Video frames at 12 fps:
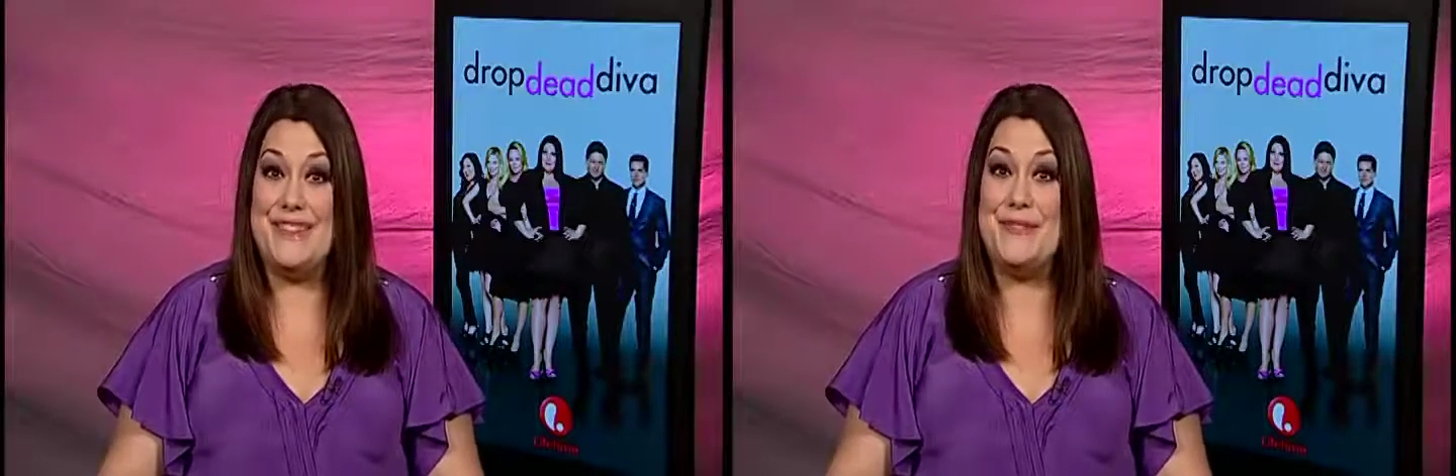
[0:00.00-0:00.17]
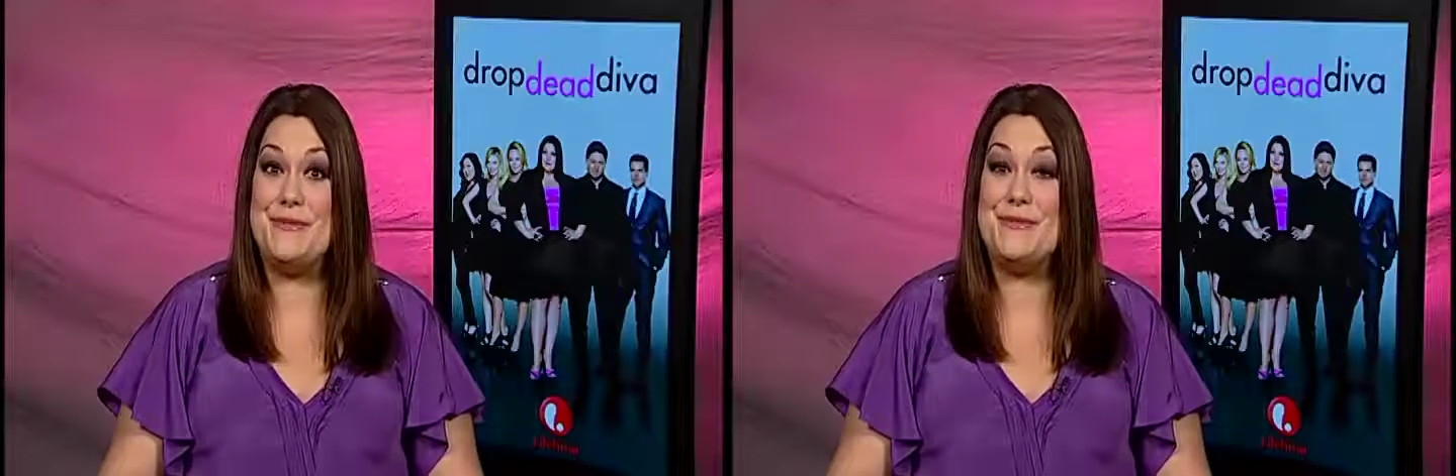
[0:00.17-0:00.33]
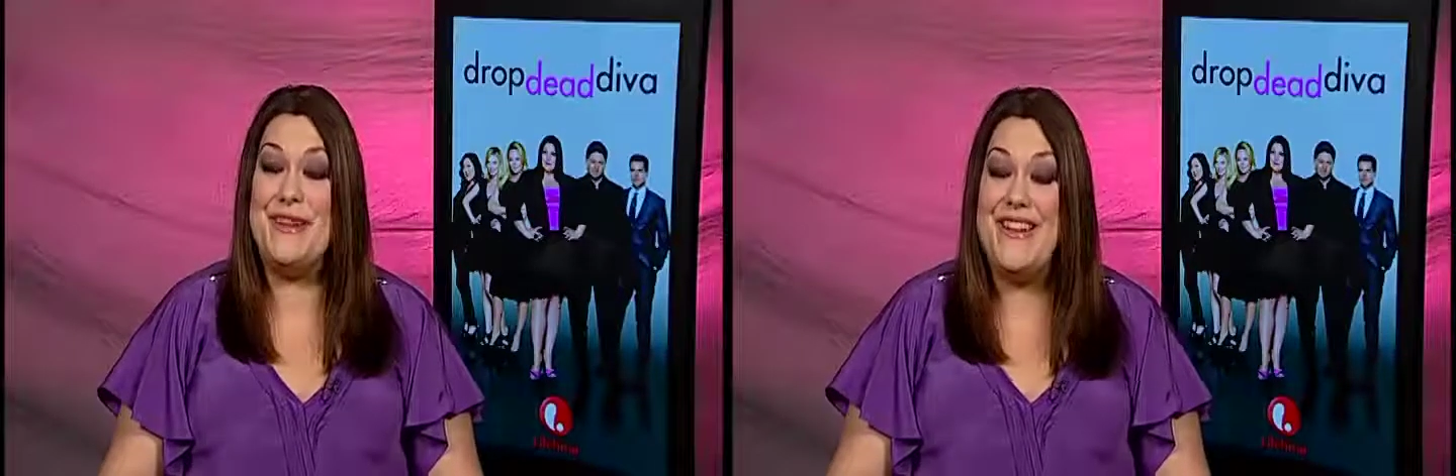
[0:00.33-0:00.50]

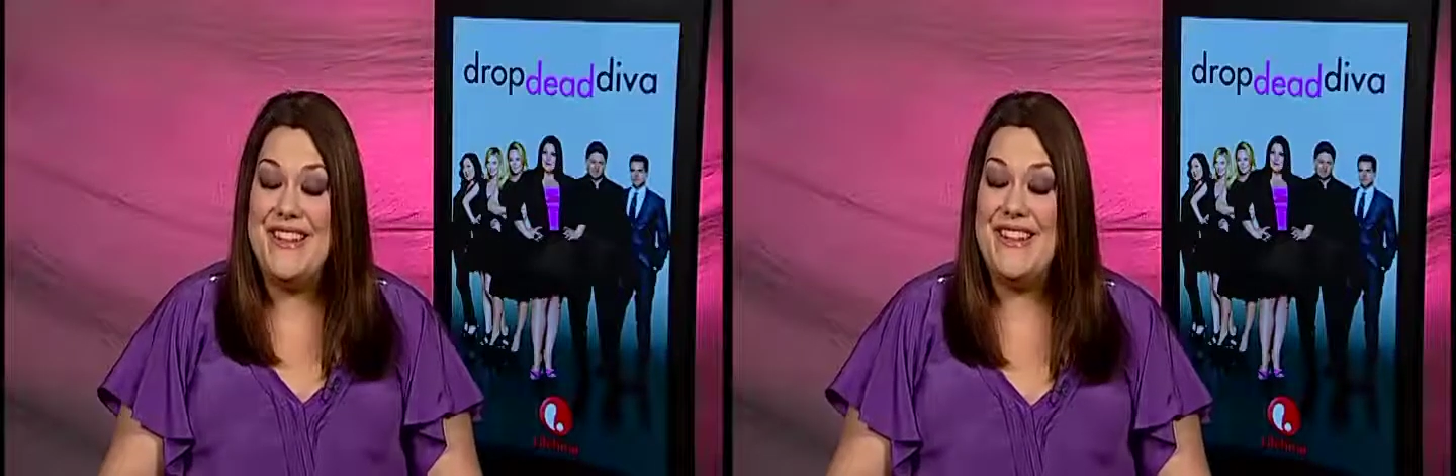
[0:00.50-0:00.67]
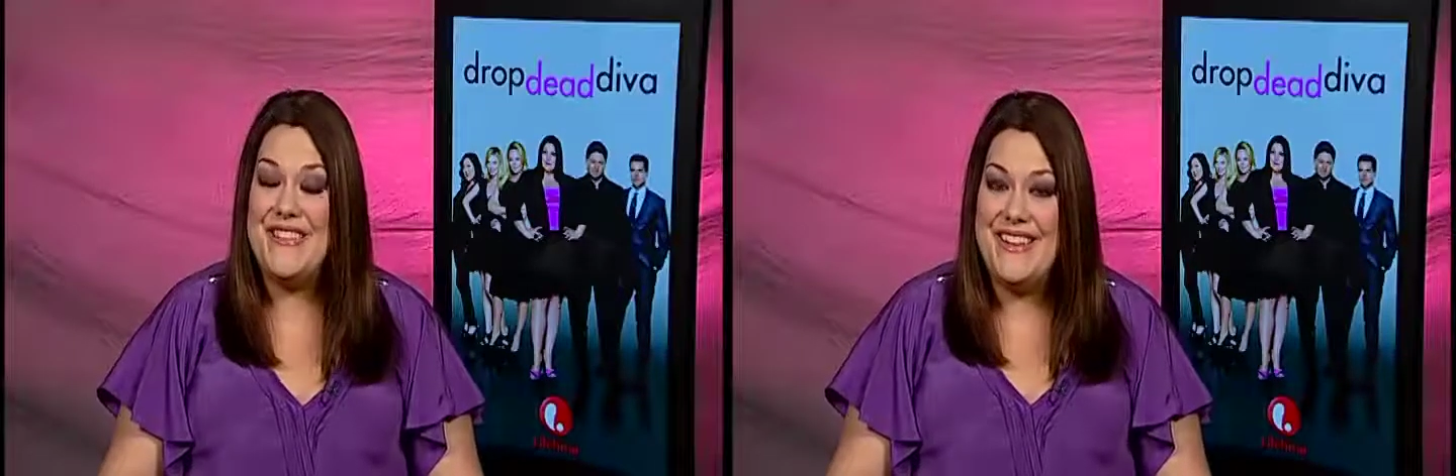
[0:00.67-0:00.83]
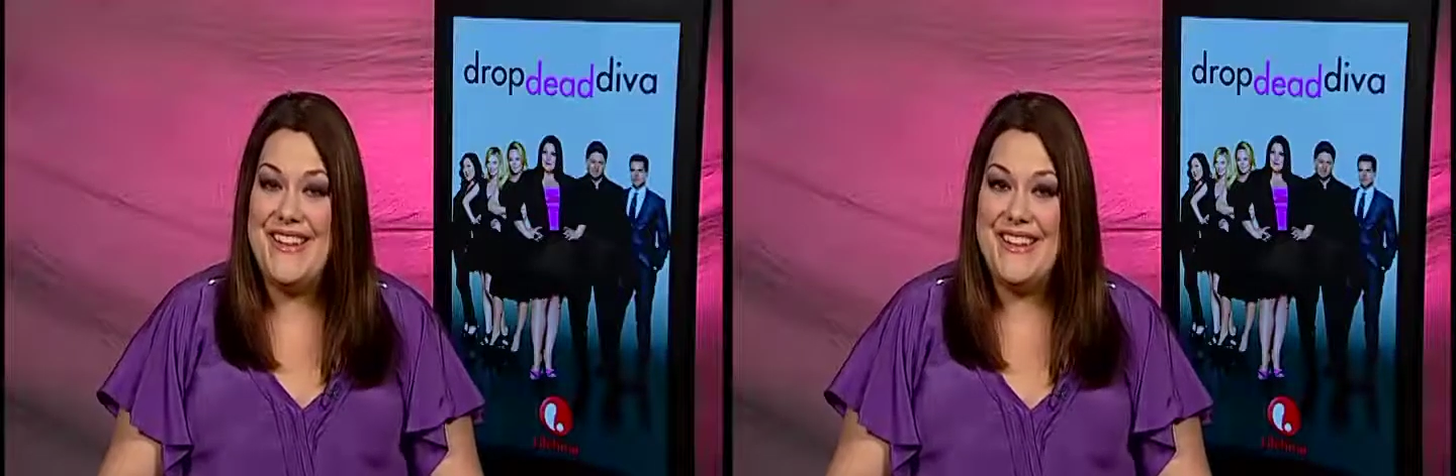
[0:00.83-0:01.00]
It's
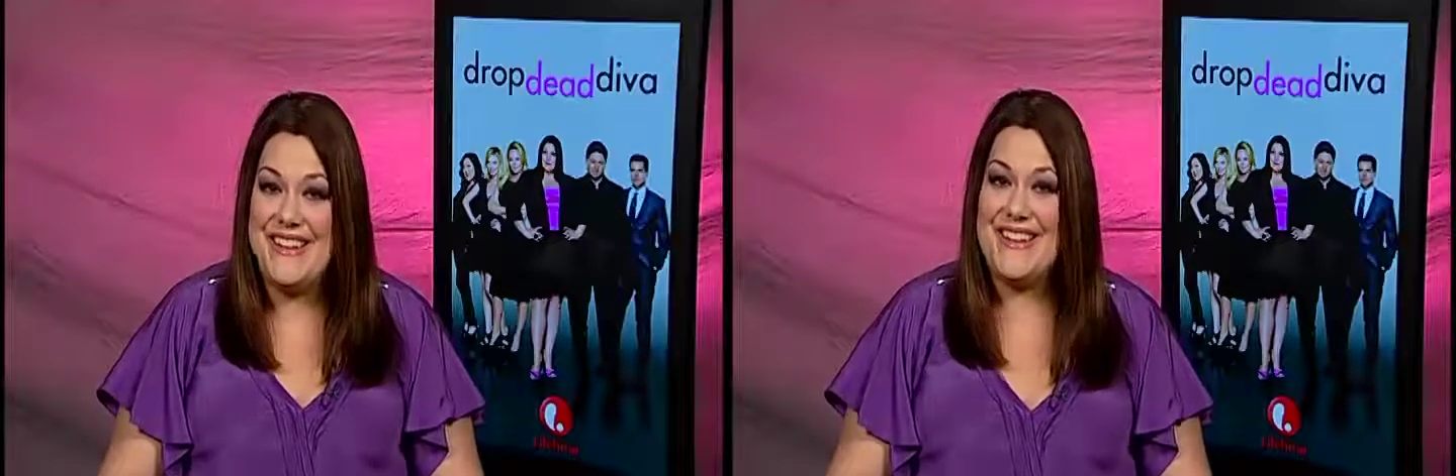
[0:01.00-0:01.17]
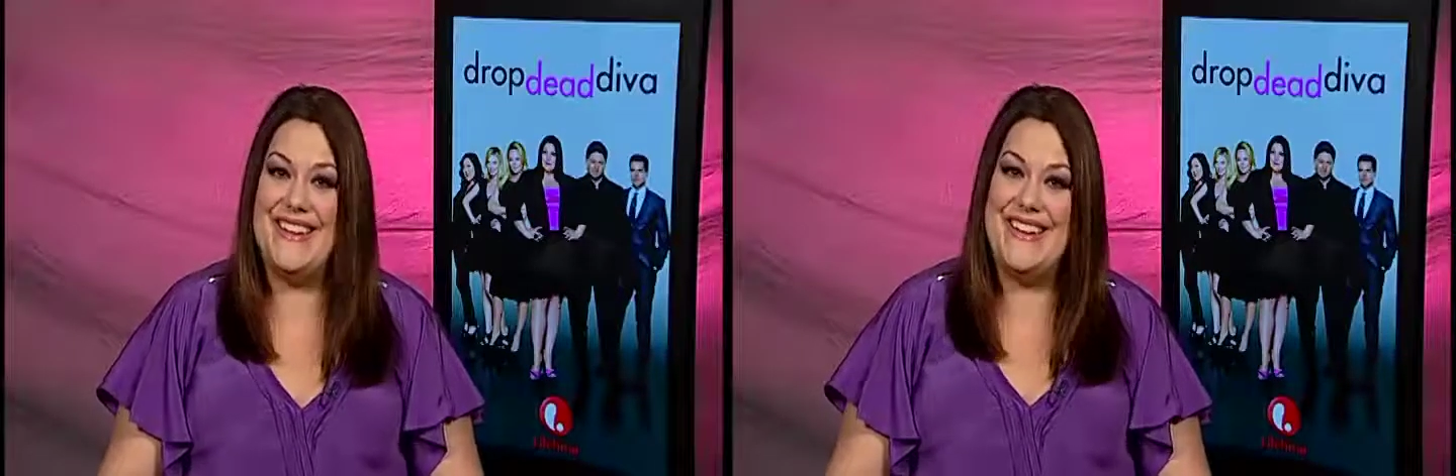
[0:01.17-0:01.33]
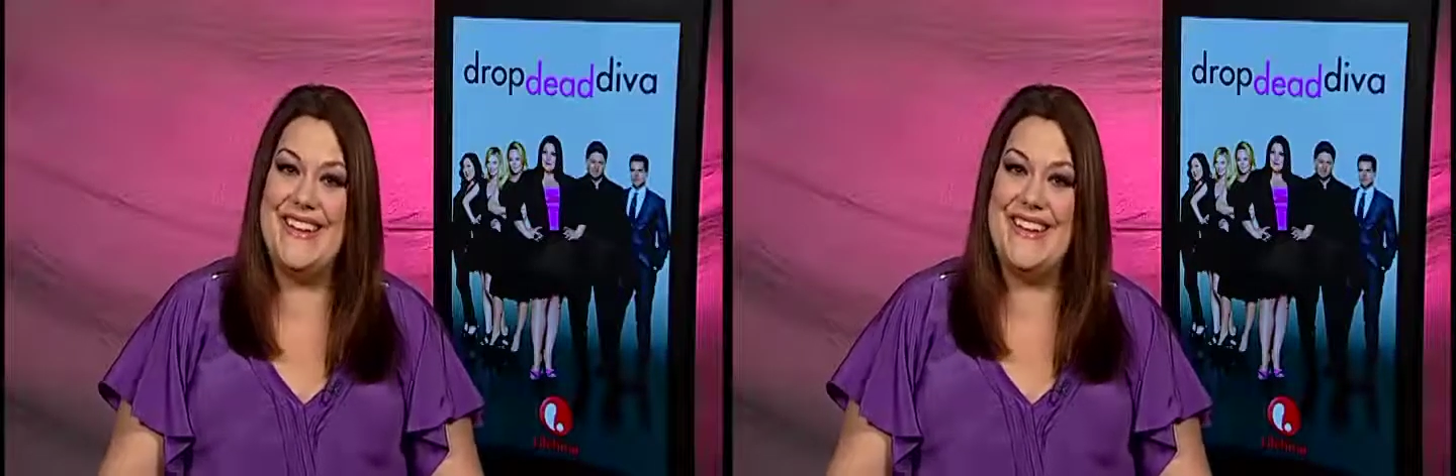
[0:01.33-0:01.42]
really, really good.